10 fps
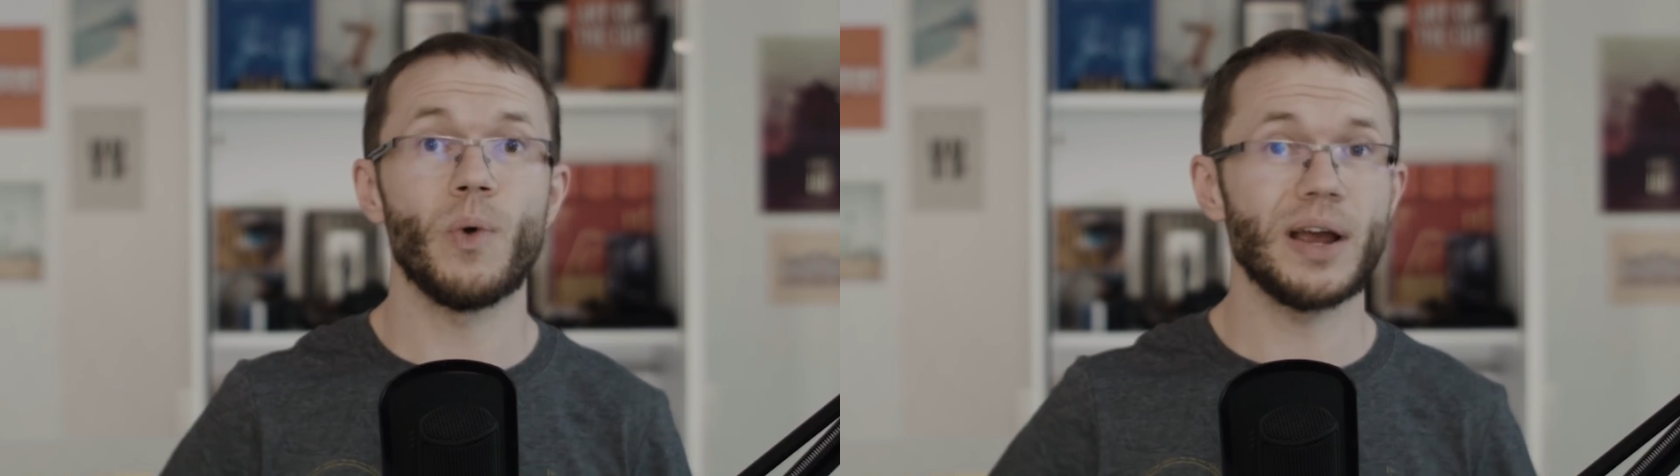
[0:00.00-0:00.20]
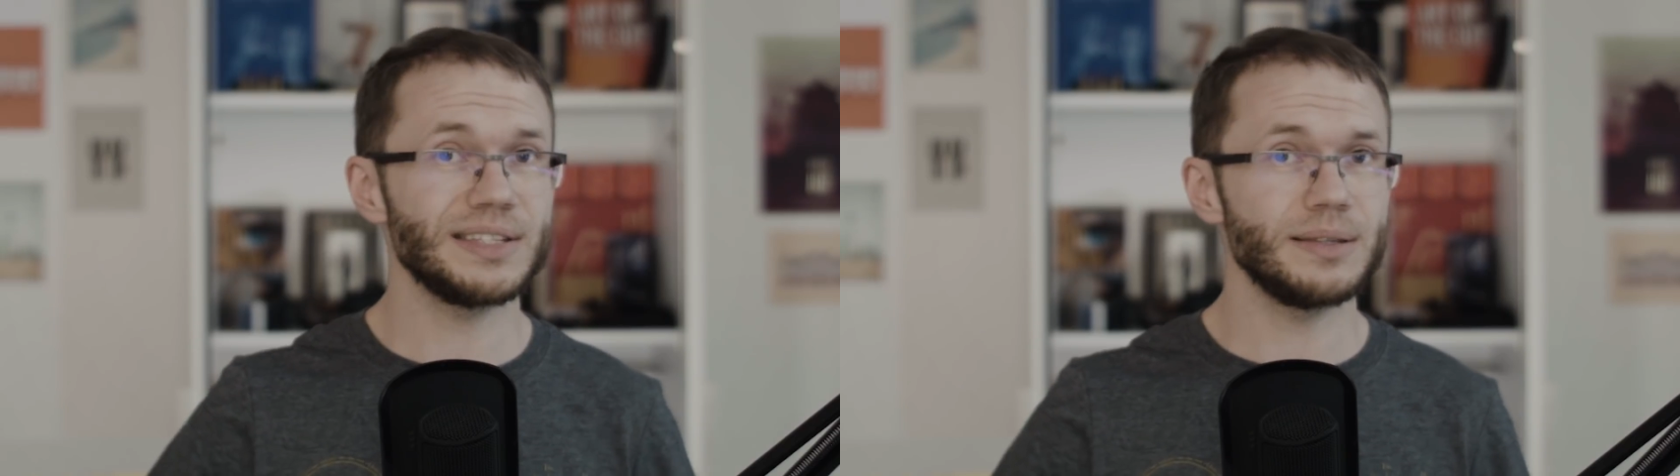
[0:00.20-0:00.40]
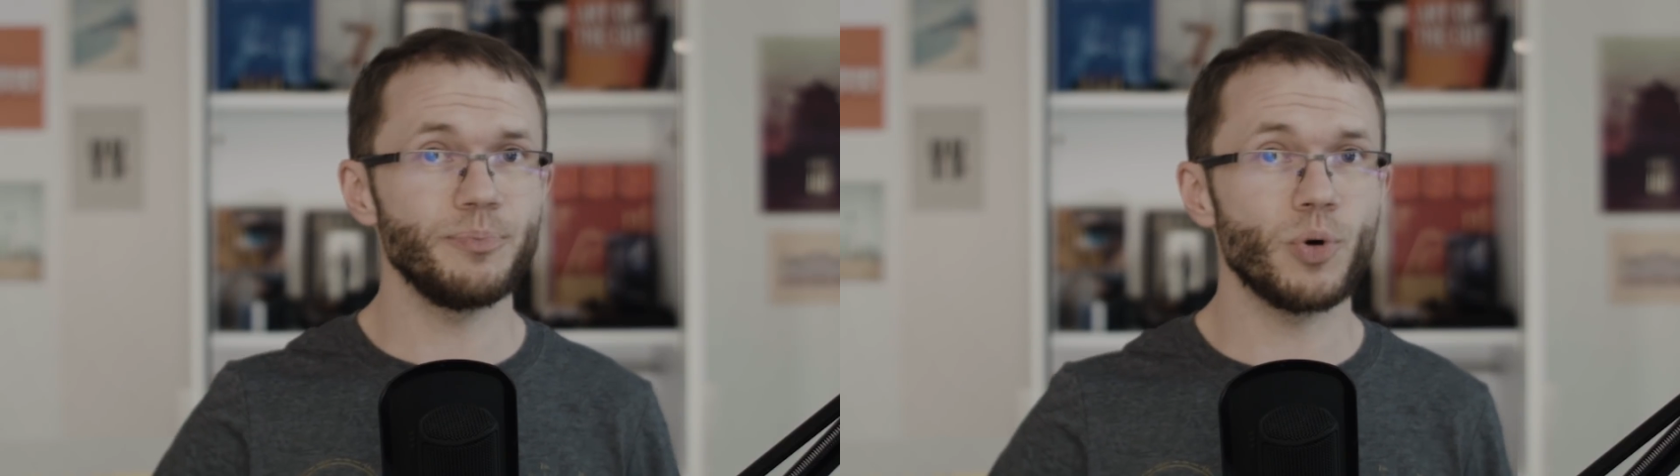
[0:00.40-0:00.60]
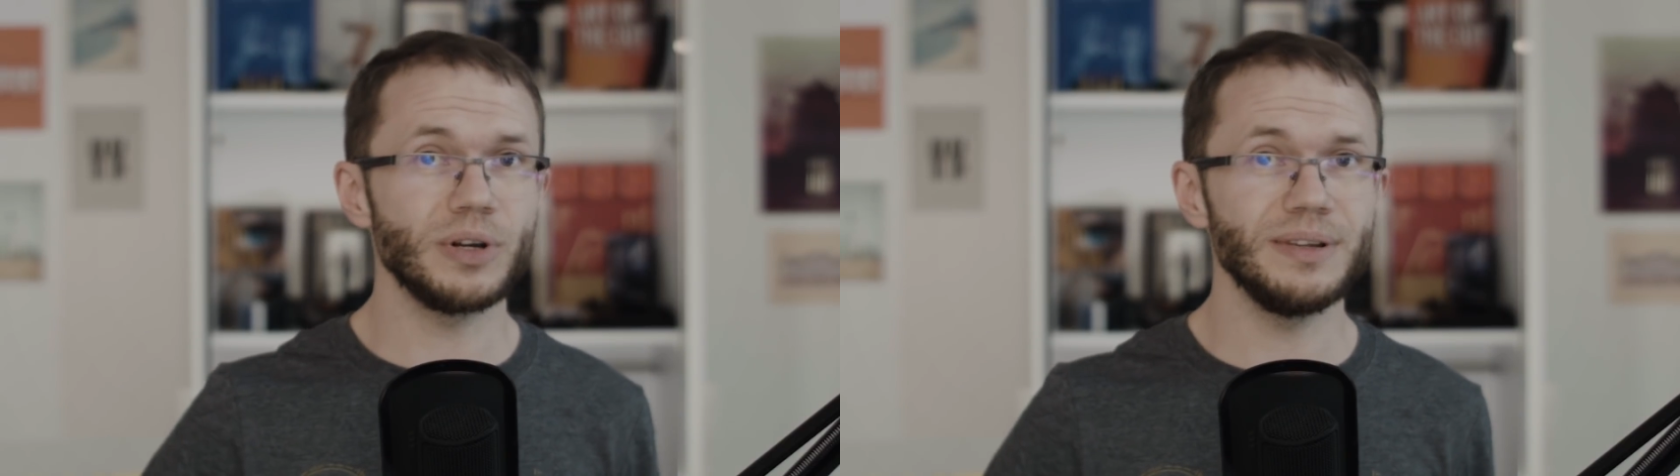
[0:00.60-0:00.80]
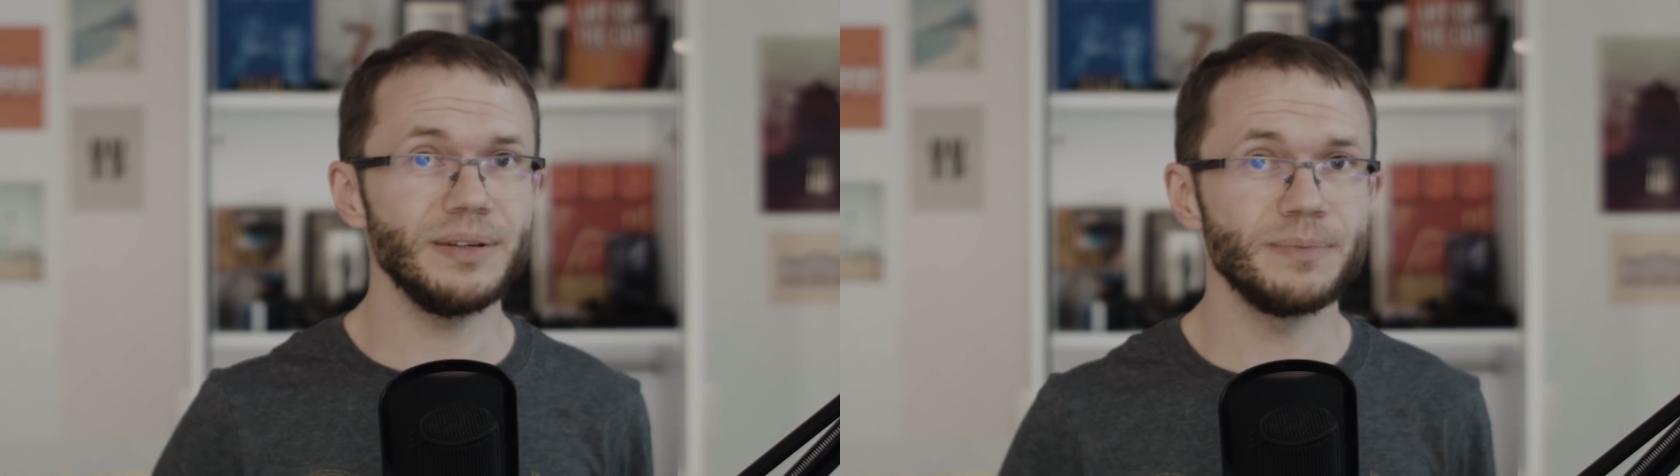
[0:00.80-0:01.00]
Why is it
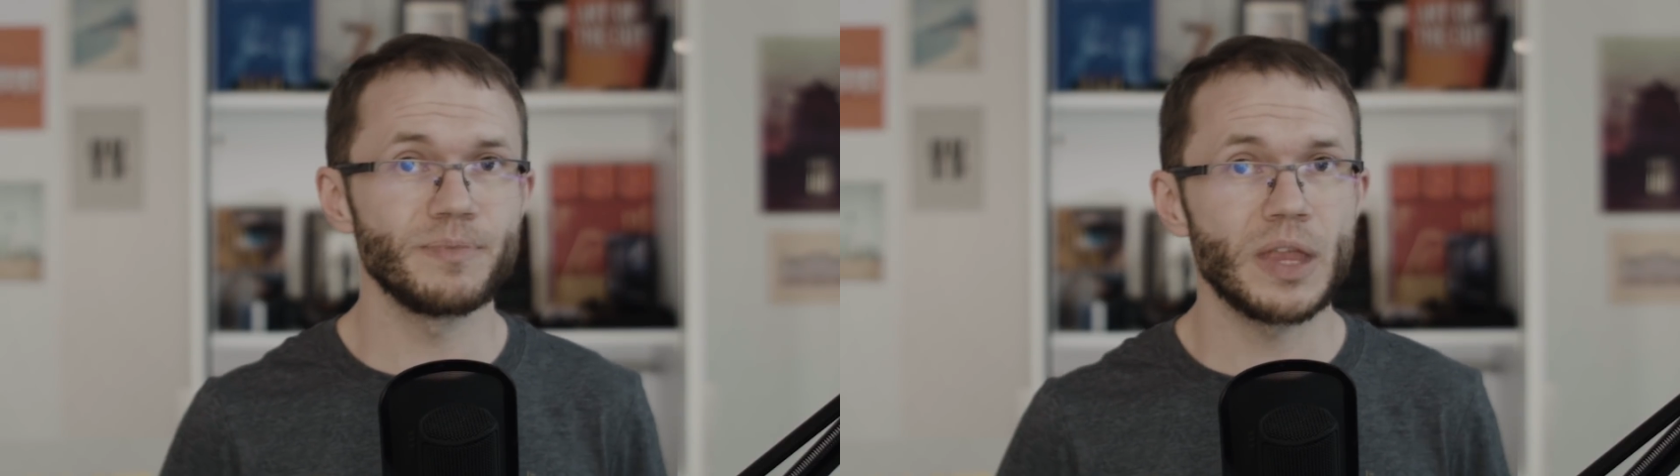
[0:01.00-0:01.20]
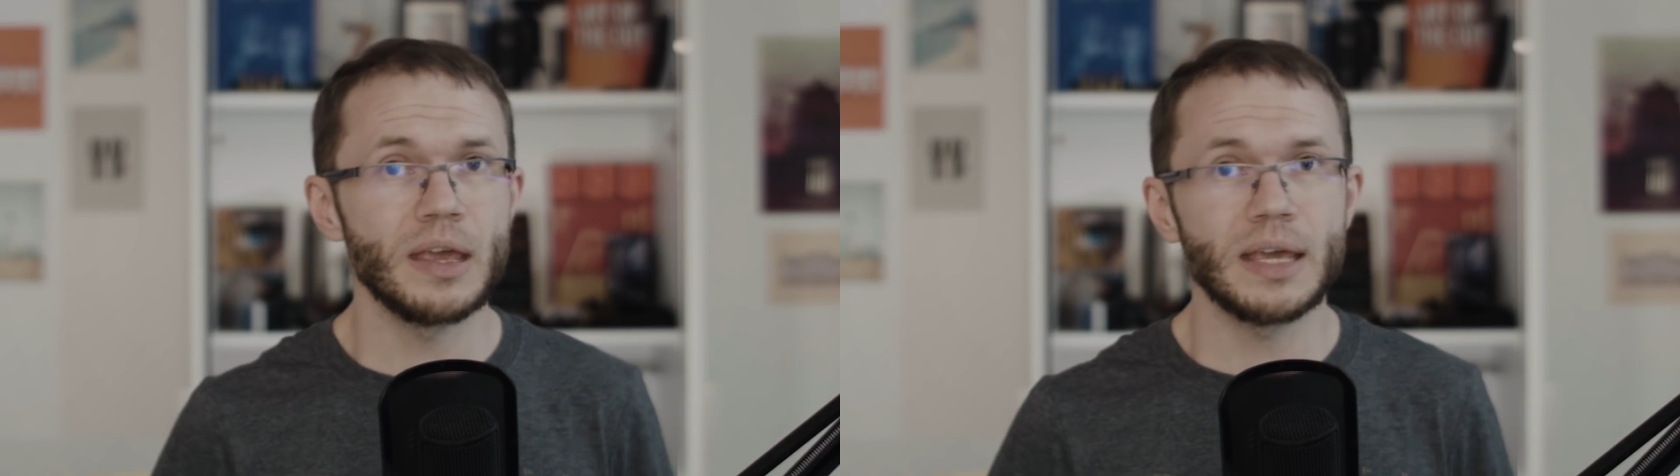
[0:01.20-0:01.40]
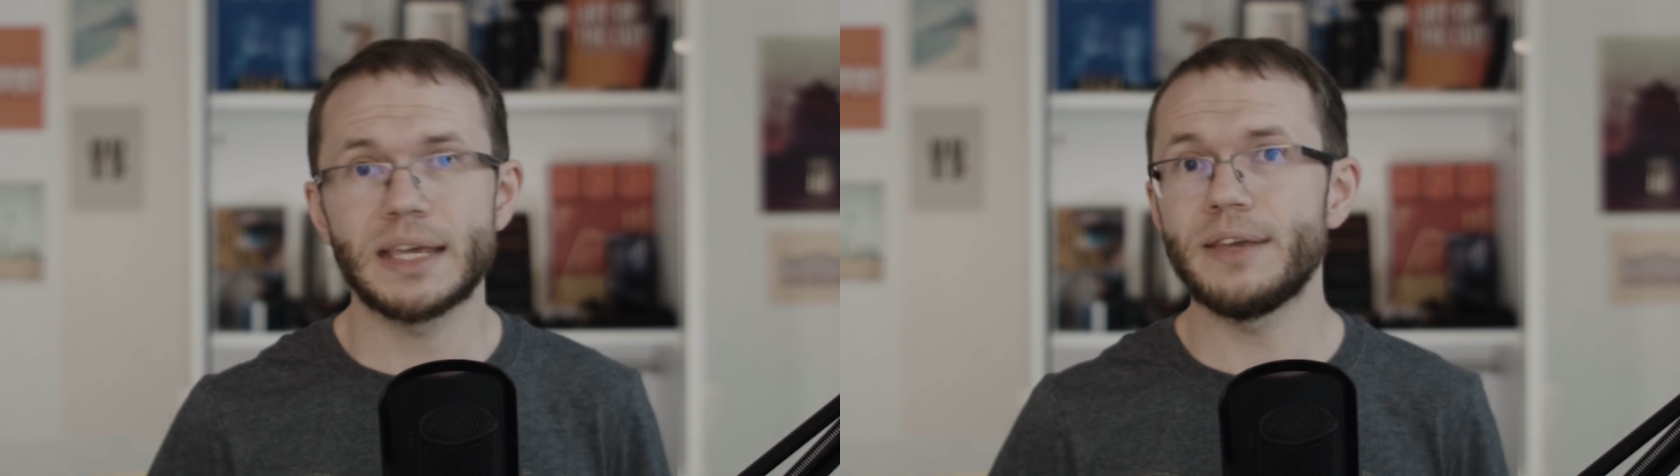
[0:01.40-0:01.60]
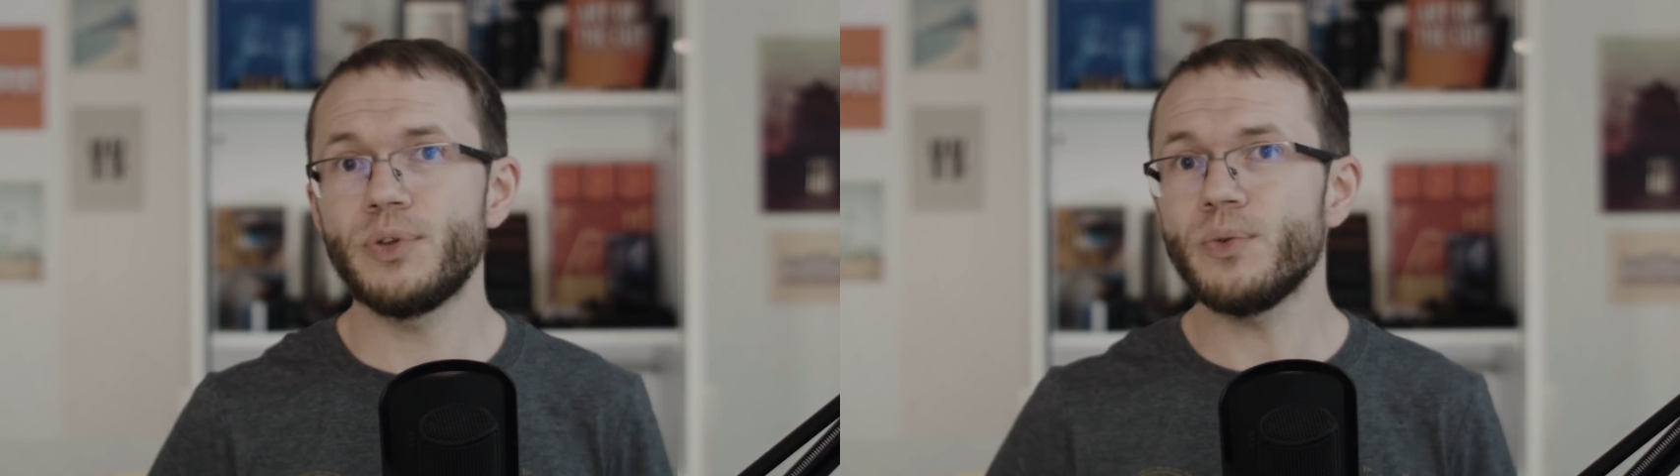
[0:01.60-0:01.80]
important? If